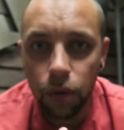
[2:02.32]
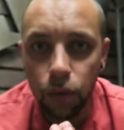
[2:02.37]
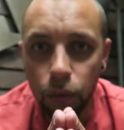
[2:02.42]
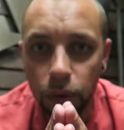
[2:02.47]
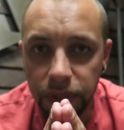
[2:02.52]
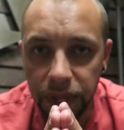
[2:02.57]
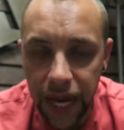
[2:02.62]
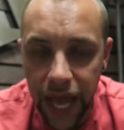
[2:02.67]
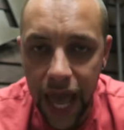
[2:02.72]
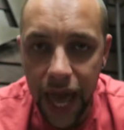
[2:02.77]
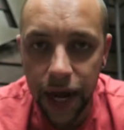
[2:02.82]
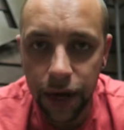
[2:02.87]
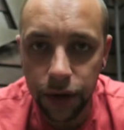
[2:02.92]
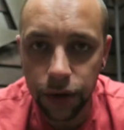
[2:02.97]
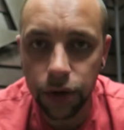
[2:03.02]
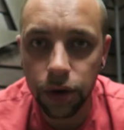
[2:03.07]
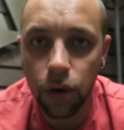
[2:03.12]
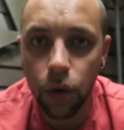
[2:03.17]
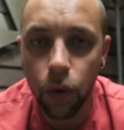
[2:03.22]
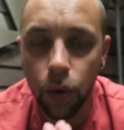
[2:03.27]
with an
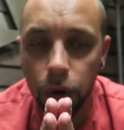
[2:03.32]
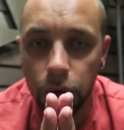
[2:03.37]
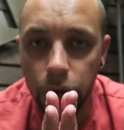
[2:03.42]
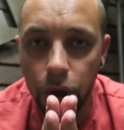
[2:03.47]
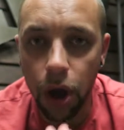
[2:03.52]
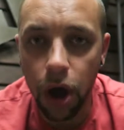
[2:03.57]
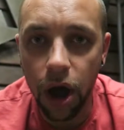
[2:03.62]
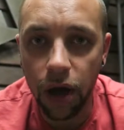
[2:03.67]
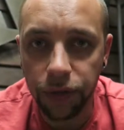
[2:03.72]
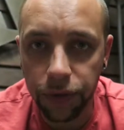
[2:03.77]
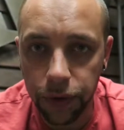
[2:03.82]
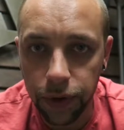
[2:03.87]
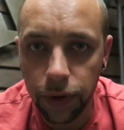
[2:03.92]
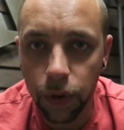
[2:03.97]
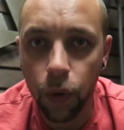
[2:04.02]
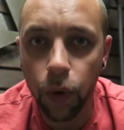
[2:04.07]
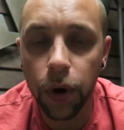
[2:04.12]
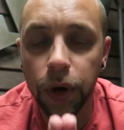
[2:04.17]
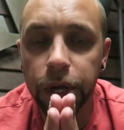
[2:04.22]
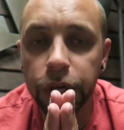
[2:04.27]
editor or an author
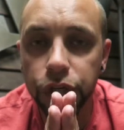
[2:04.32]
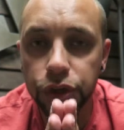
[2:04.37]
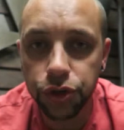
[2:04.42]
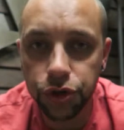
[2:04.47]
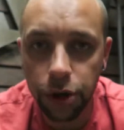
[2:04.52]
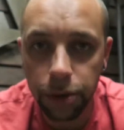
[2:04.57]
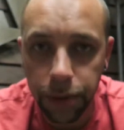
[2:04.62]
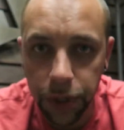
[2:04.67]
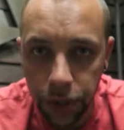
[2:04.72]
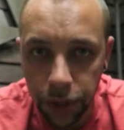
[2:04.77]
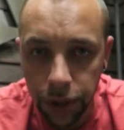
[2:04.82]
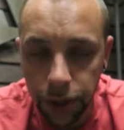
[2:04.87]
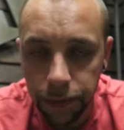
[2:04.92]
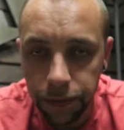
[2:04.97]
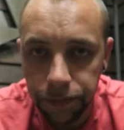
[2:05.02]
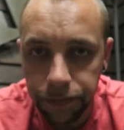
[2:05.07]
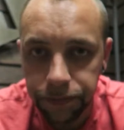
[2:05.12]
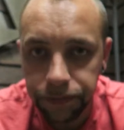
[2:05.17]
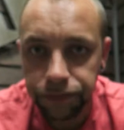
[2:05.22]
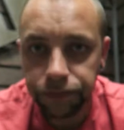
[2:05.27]
or a contributor
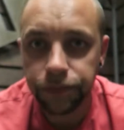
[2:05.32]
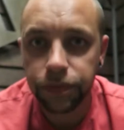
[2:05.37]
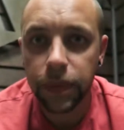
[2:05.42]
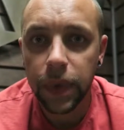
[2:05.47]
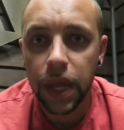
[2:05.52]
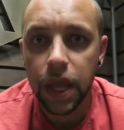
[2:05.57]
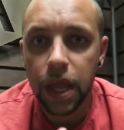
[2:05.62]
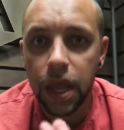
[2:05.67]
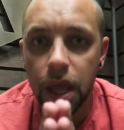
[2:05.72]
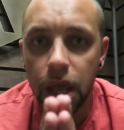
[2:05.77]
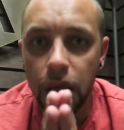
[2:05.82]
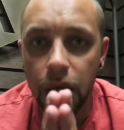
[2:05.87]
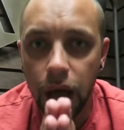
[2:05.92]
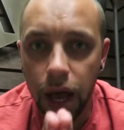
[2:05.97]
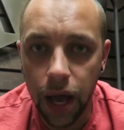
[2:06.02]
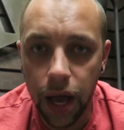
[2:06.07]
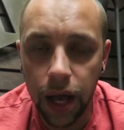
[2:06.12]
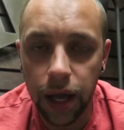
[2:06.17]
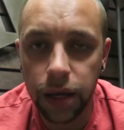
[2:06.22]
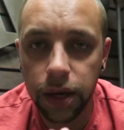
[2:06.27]

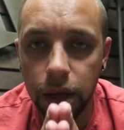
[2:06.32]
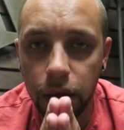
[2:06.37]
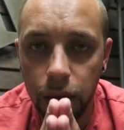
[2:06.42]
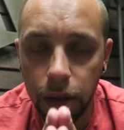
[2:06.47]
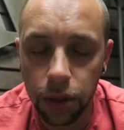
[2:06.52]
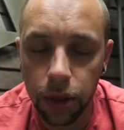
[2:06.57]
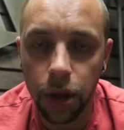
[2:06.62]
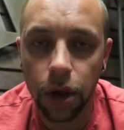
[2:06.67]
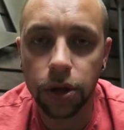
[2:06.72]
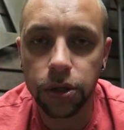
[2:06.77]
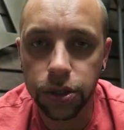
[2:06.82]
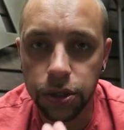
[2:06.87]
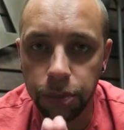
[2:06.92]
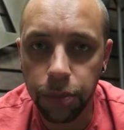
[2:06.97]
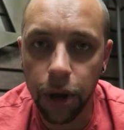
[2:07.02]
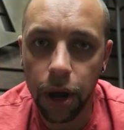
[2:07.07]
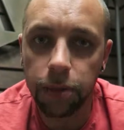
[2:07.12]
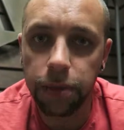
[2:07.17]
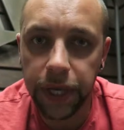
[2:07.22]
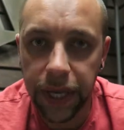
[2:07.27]
on a larger
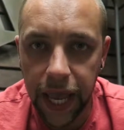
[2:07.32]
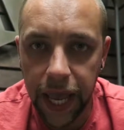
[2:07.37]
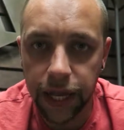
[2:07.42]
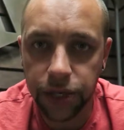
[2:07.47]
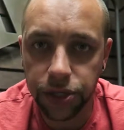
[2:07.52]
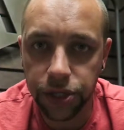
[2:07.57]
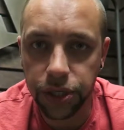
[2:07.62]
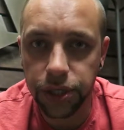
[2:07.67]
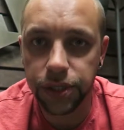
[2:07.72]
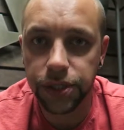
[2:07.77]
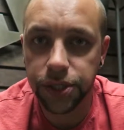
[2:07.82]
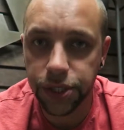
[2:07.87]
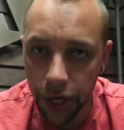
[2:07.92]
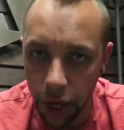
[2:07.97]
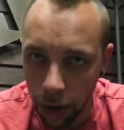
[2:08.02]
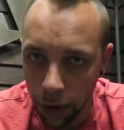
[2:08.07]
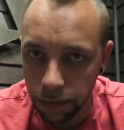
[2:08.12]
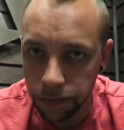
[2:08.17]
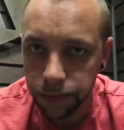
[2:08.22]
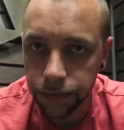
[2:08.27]
publication.
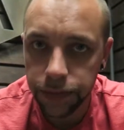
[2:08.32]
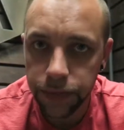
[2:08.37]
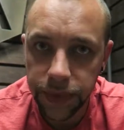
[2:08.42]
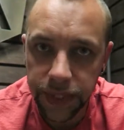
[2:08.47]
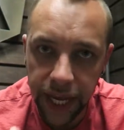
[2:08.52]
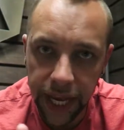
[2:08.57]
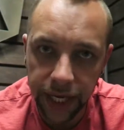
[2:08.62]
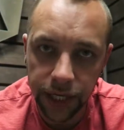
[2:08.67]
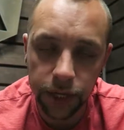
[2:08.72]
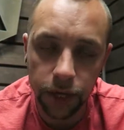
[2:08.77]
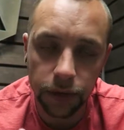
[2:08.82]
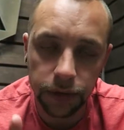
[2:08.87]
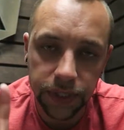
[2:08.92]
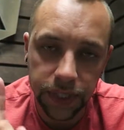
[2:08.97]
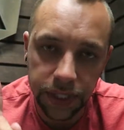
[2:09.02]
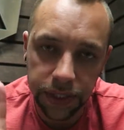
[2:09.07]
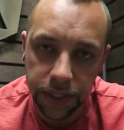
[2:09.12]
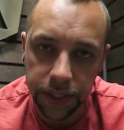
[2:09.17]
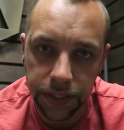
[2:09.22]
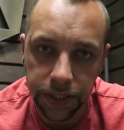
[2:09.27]
So take notes
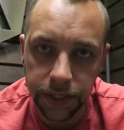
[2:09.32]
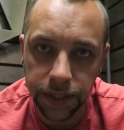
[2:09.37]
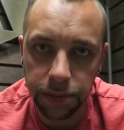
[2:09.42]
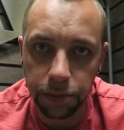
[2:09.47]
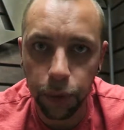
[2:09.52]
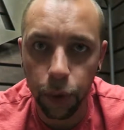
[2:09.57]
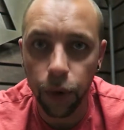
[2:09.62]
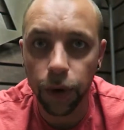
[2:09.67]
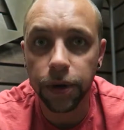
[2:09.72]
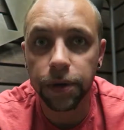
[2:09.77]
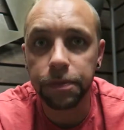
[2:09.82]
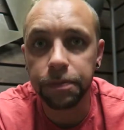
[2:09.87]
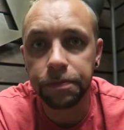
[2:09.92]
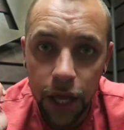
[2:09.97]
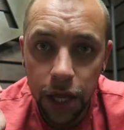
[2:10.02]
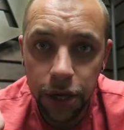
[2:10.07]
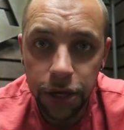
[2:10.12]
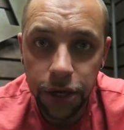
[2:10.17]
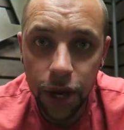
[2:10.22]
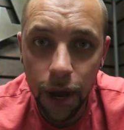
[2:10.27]
because this is important.
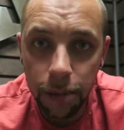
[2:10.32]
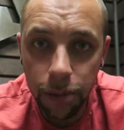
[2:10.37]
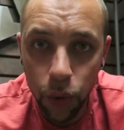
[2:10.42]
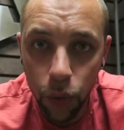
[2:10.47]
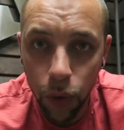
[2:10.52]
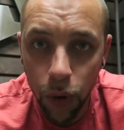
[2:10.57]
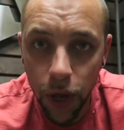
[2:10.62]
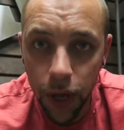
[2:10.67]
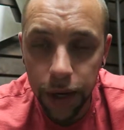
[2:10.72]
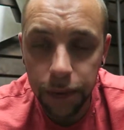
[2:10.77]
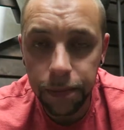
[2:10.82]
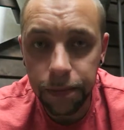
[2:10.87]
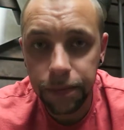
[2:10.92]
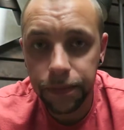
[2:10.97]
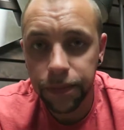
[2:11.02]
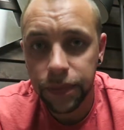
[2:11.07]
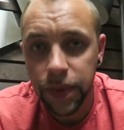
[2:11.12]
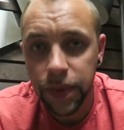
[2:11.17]
Number one,